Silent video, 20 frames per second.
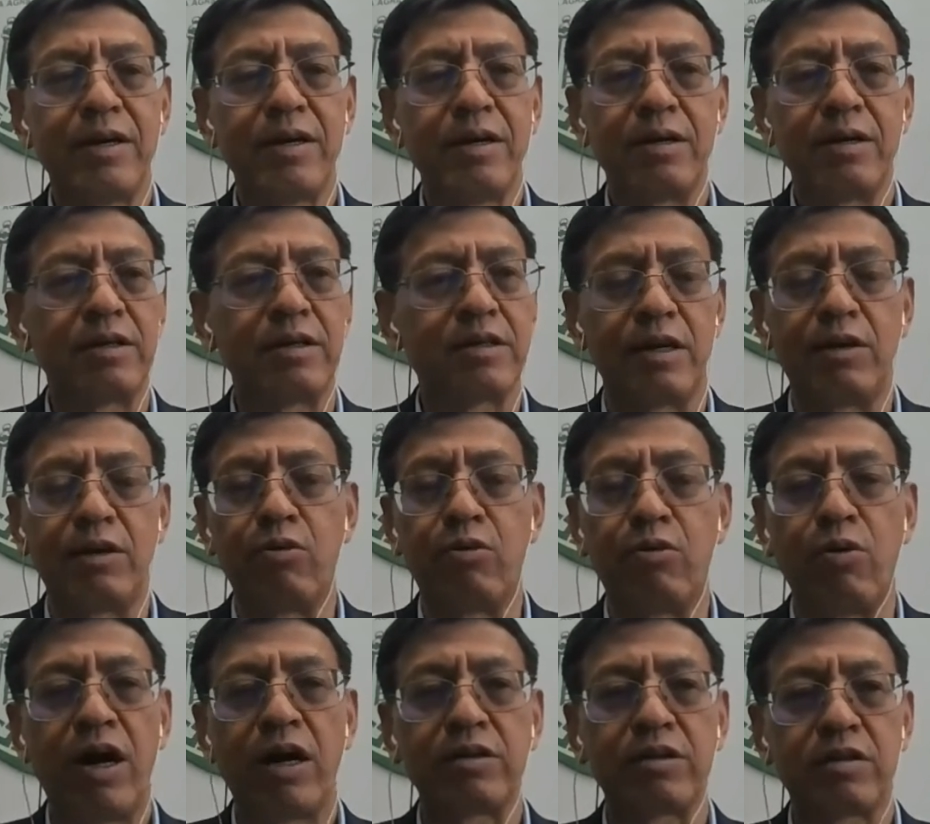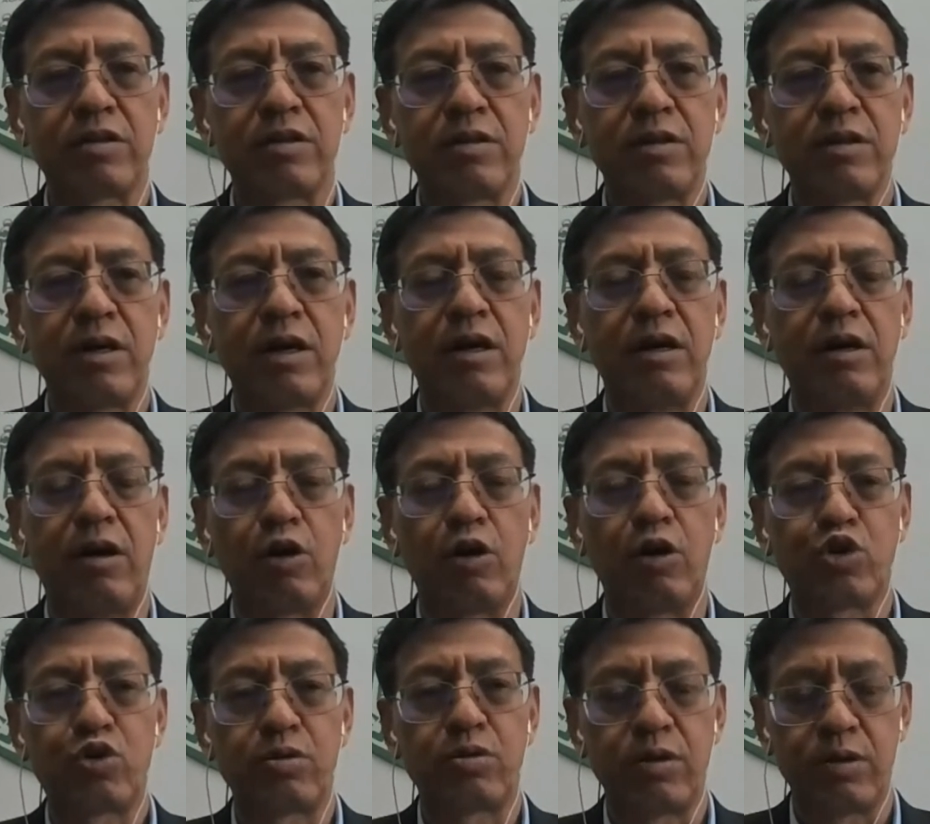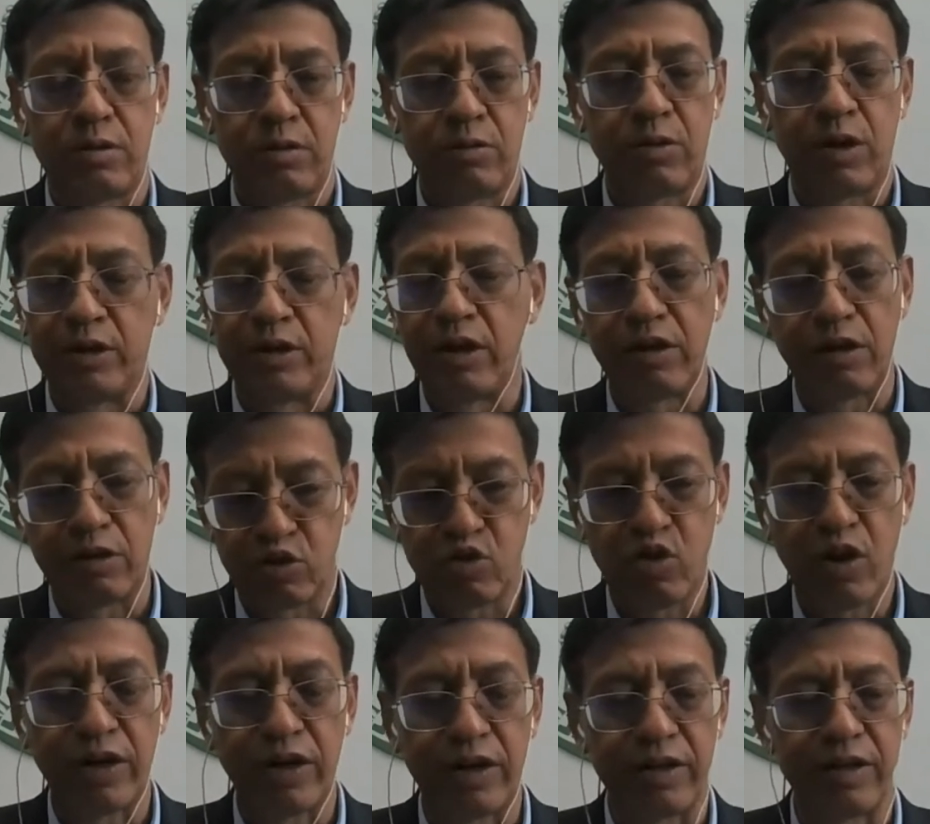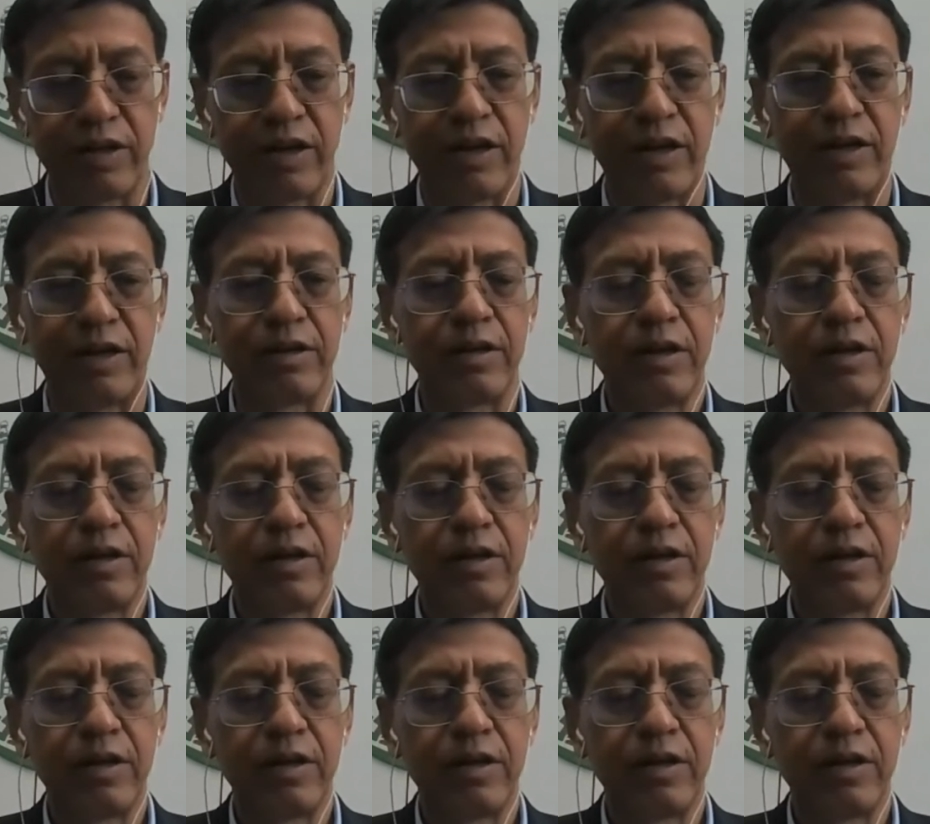It's around, well, not Australia,